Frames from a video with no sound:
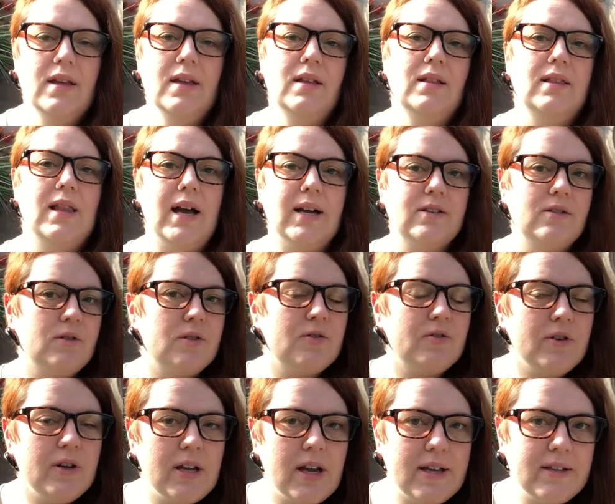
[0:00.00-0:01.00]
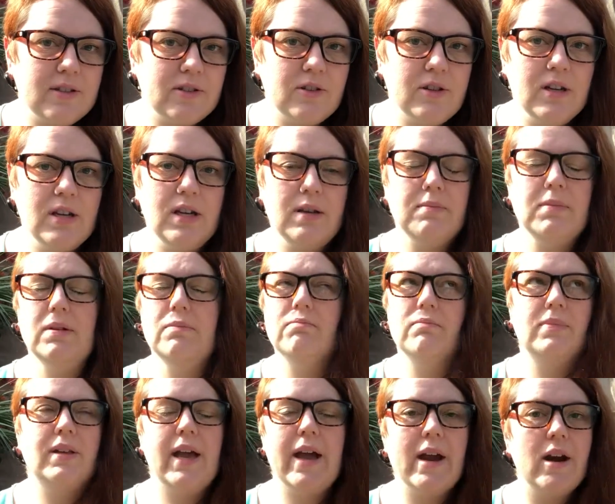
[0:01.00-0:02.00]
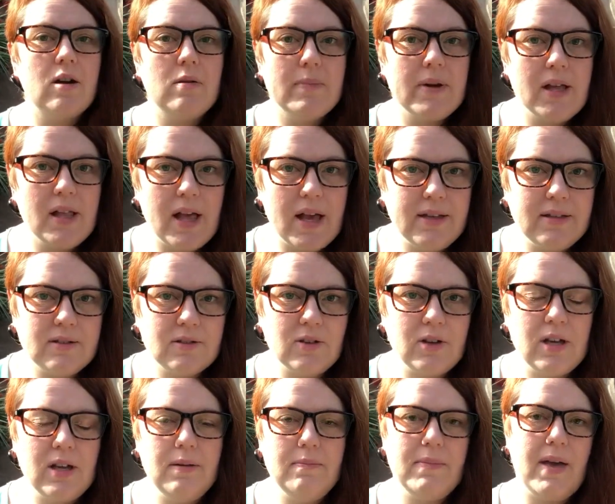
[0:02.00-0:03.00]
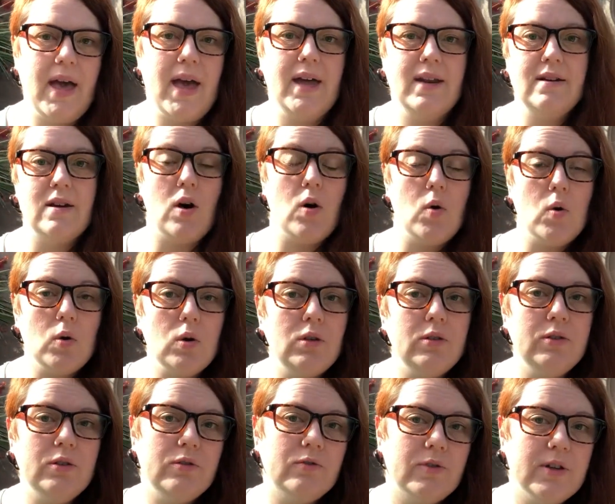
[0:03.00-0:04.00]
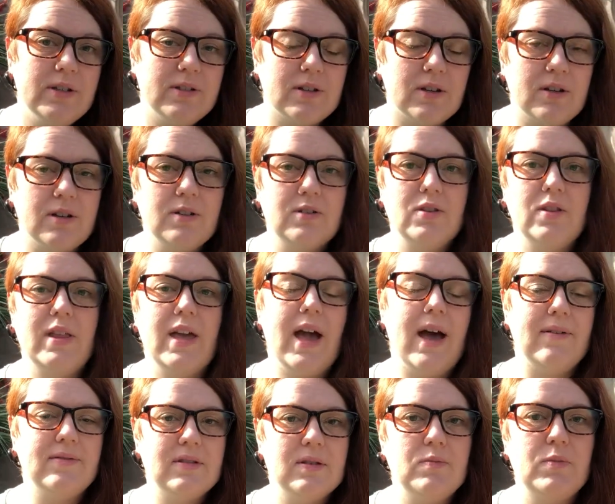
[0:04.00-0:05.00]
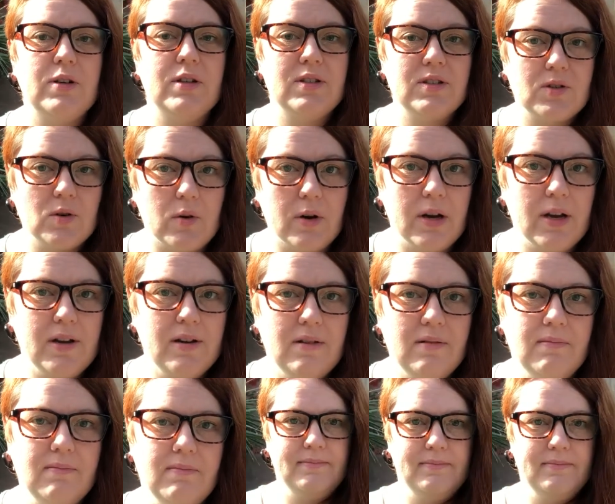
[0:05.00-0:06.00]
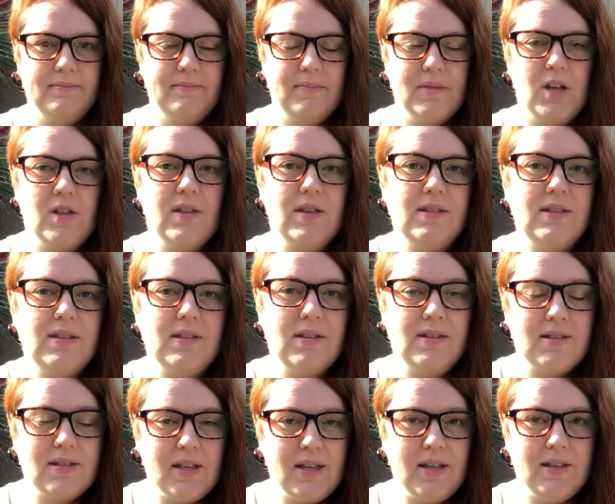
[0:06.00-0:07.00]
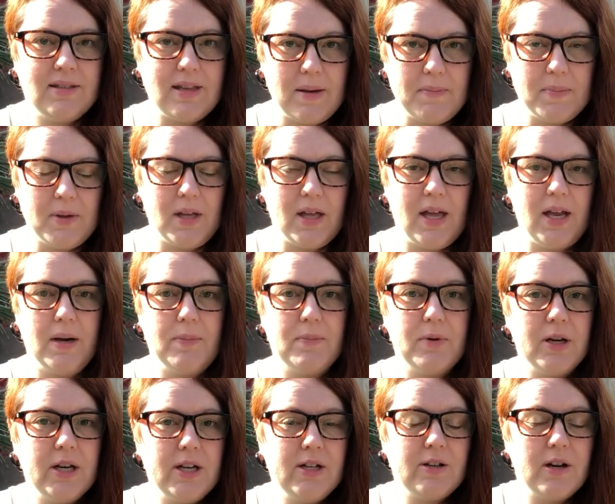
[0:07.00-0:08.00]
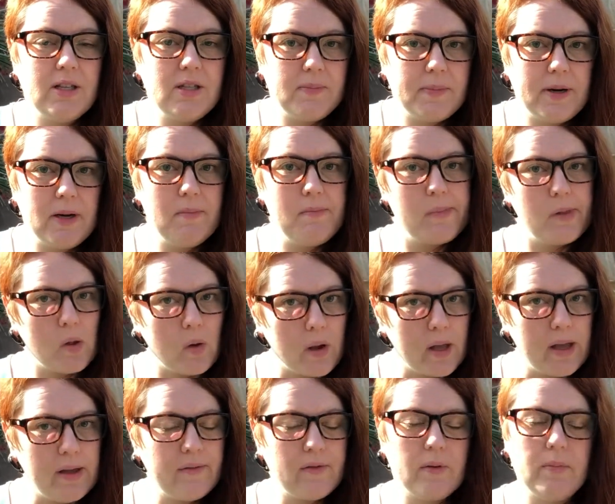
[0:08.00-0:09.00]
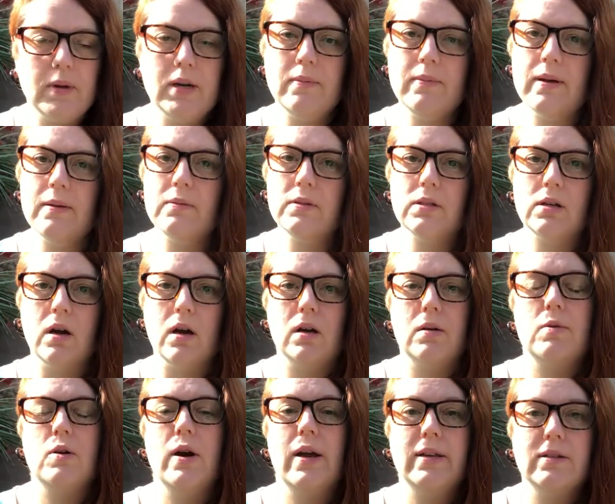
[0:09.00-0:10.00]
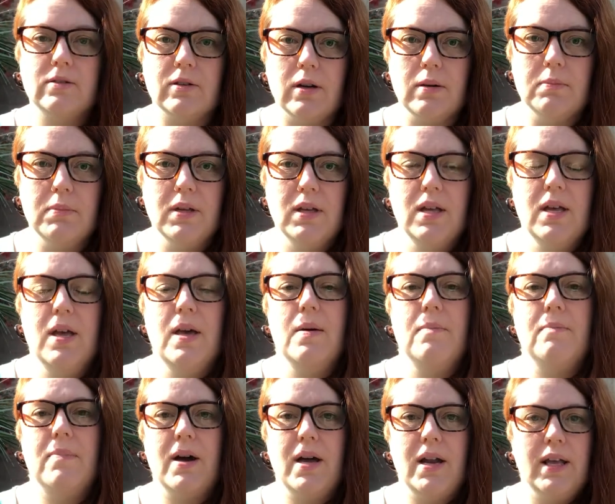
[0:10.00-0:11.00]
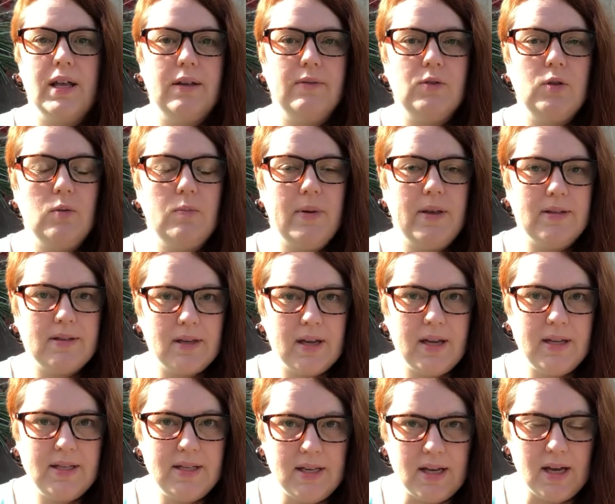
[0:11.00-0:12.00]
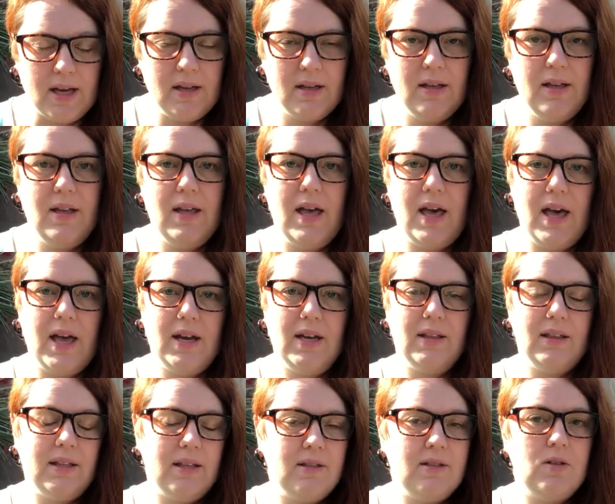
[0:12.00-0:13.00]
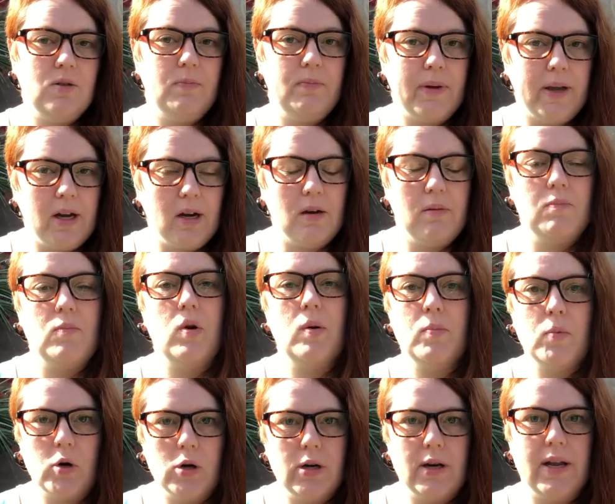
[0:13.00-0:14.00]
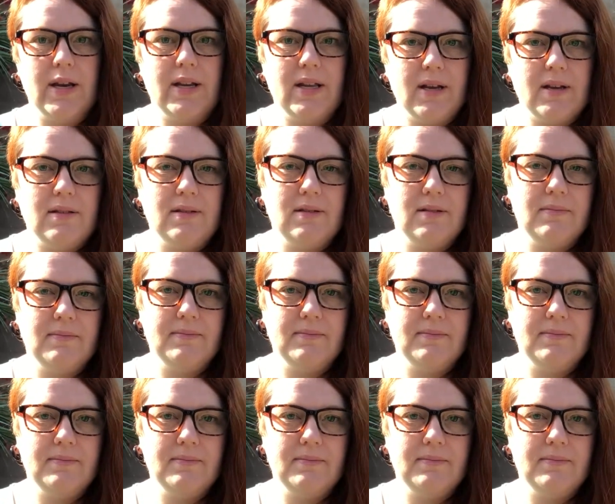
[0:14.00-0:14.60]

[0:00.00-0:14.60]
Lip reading: Lactose-free ice cream, caramel ice cream, and a whole new freezer so they have somewhere to store it. Now, this is a silly example and a pretty transparent ploy for me to be able to talk about ice cream, but it gives you a basic idea and it leads to bigger, more important ideas.